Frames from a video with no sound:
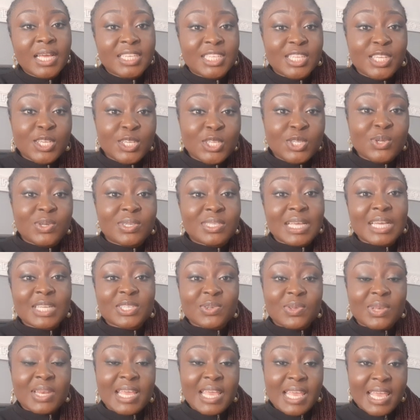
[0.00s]
The issue is
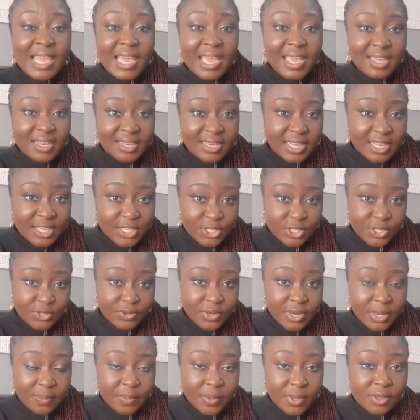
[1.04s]
actually here in
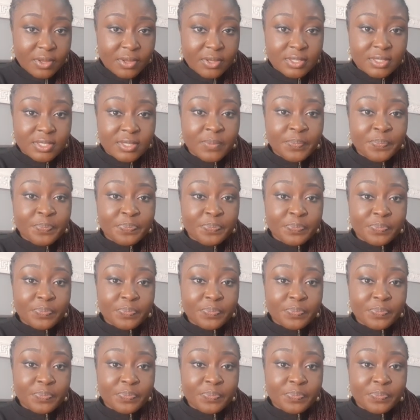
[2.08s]
Nigeria, because